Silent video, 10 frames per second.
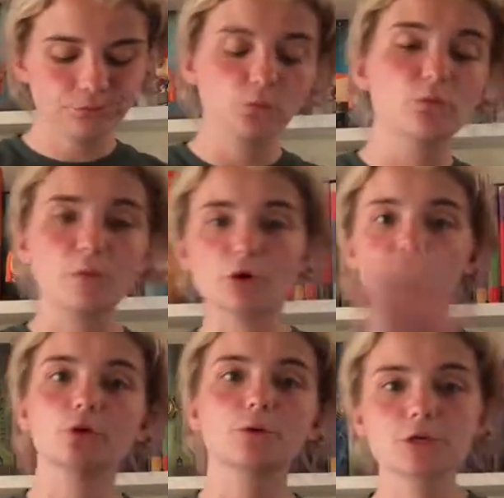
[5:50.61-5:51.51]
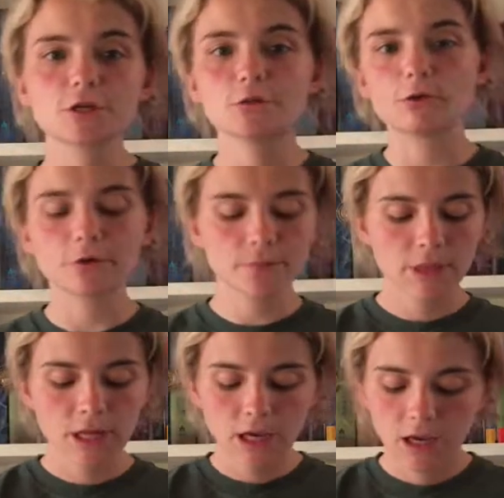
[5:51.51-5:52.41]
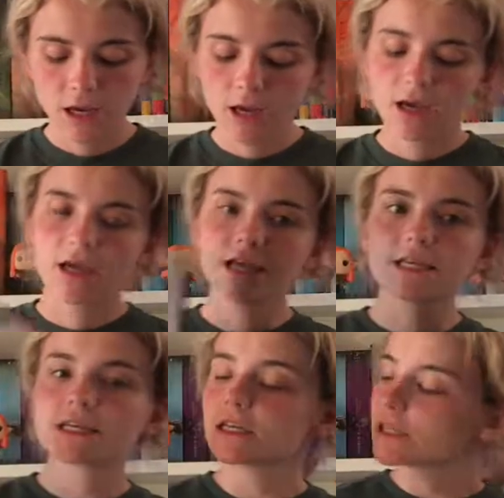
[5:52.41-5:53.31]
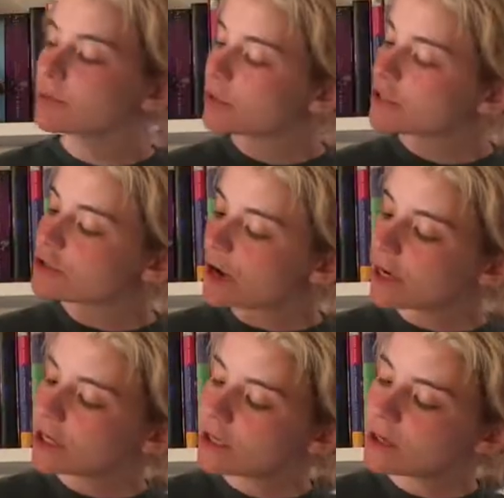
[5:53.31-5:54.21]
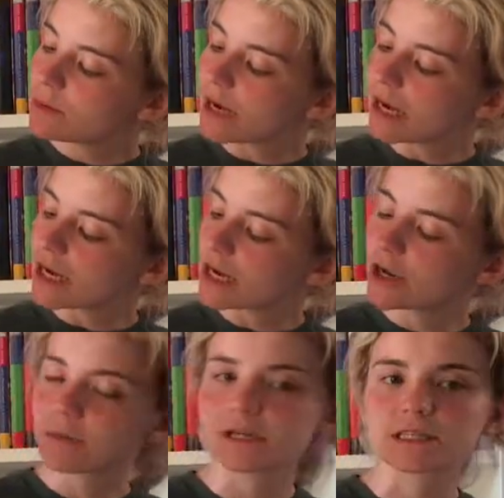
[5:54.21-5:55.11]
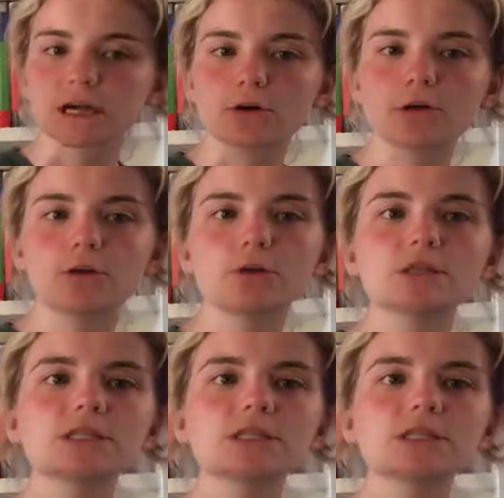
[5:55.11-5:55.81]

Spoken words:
Remember, in no particular order. Is Hunting Prince Dracula by Carrie Maniscalco.